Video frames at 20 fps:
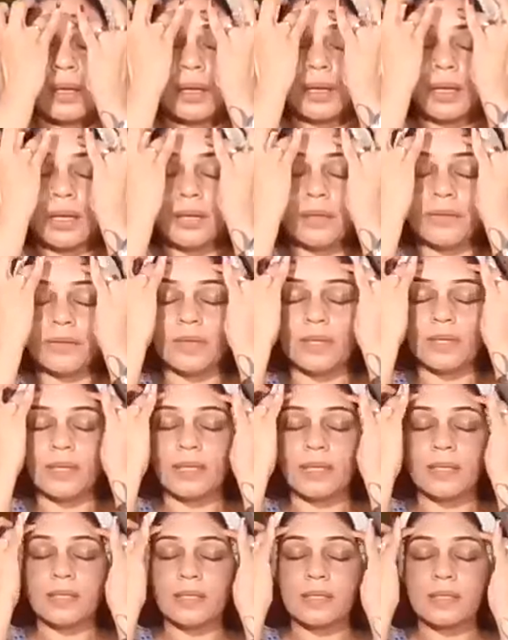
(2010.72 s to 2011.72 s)
And
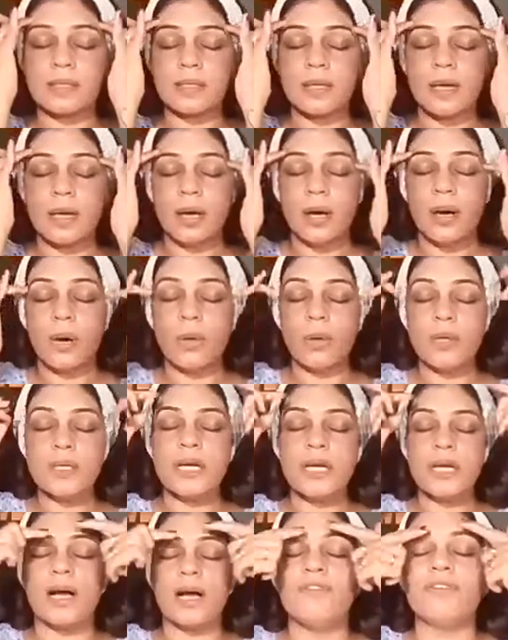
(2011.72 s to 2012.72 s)
release. Hold
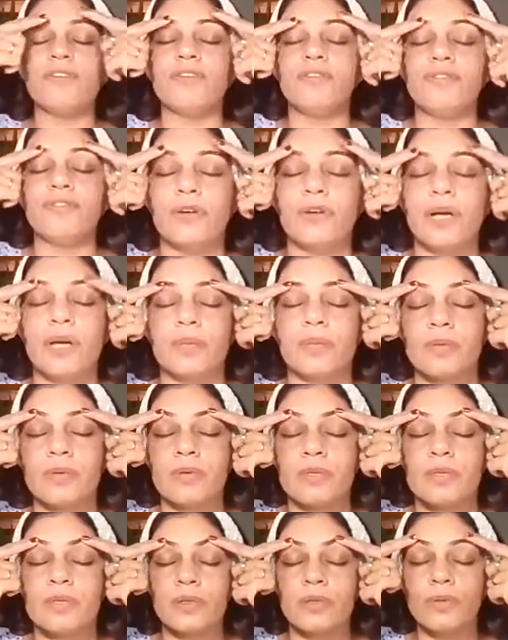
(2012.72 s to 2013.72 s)
half of your
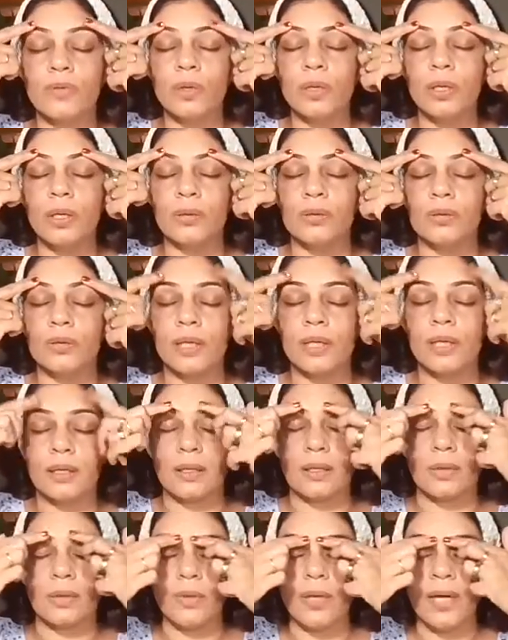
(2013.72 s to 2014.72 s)
eyebrows. You all know that
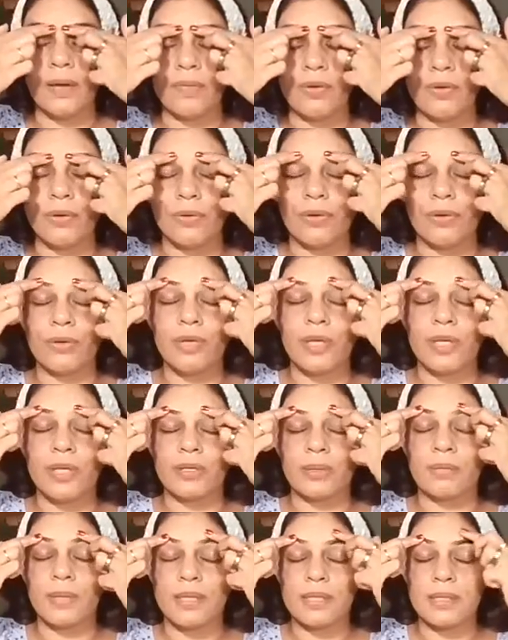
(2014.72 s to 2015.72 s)
we have a
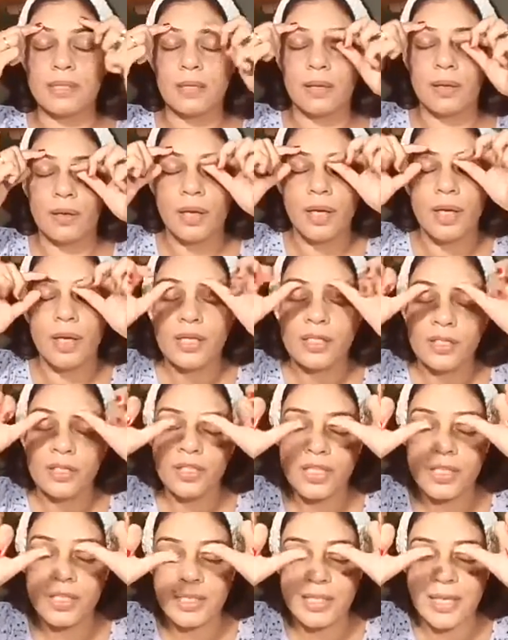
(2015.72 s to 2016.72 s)
corrugator muscle here. So
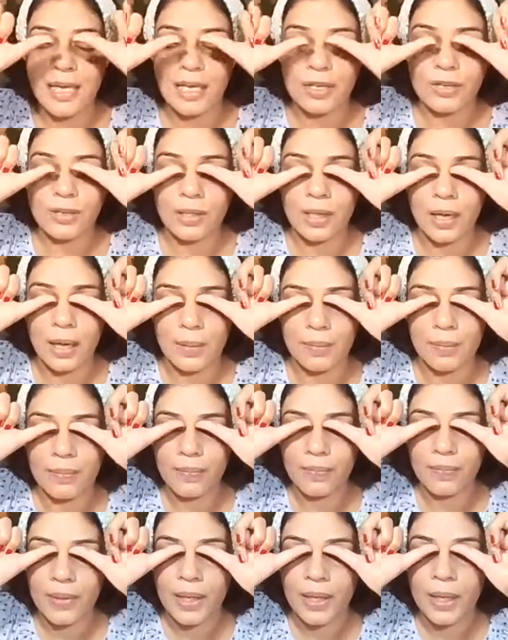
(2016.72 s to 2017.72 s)
just take your thumb,
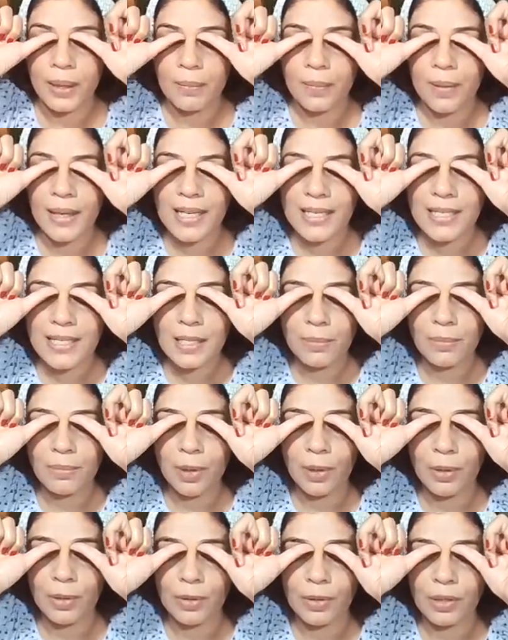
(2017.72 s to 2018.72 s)
place it
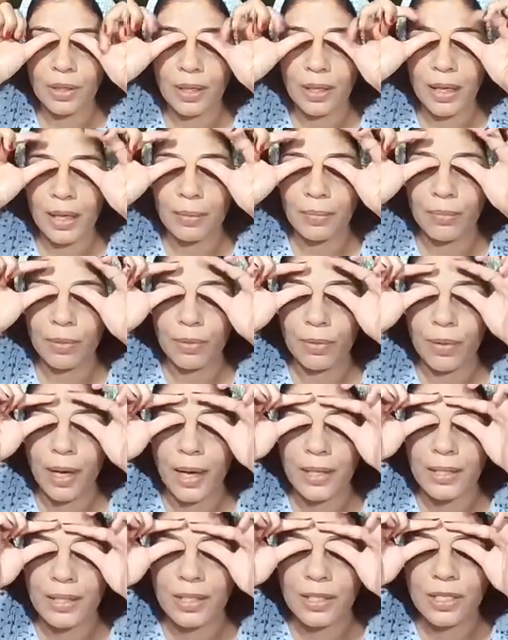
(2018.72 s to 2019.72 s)
below the eyebrow
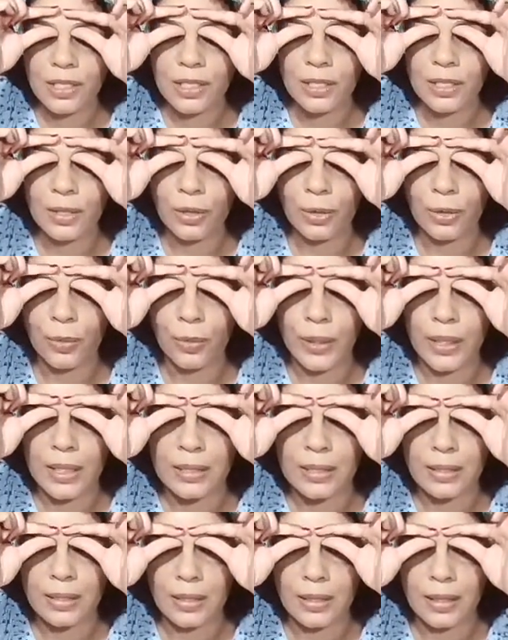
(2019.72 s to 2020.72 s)
and just
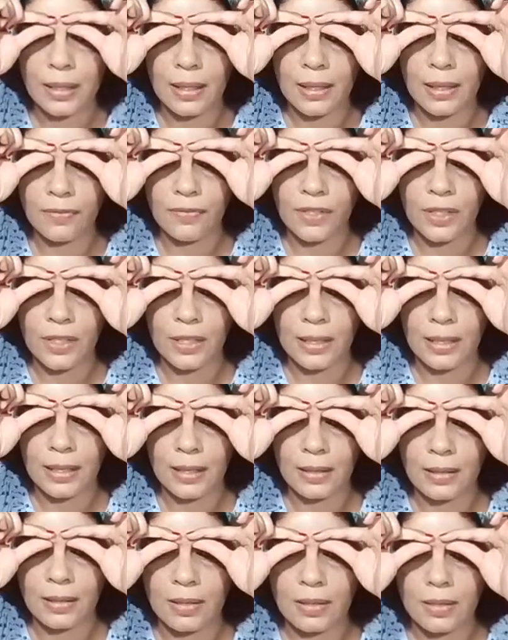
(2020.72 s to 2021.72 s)
squeeze it. Lift it
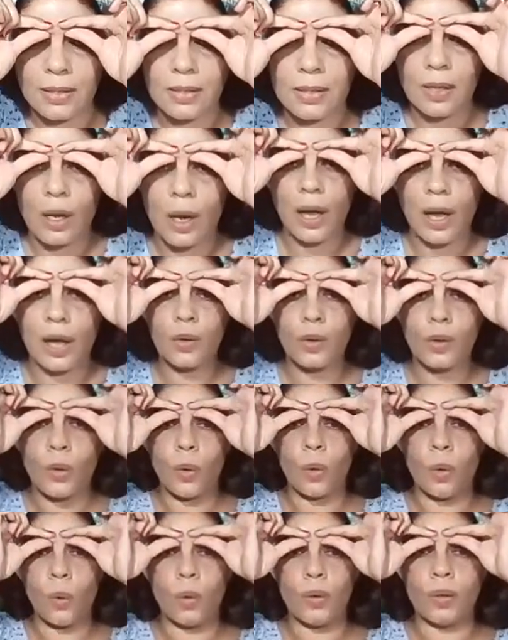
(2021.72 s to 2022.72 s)
like this and
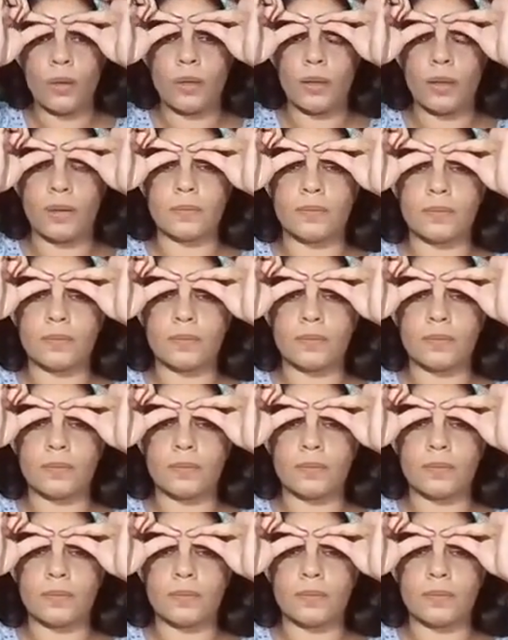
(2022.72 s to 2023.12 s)
hold it.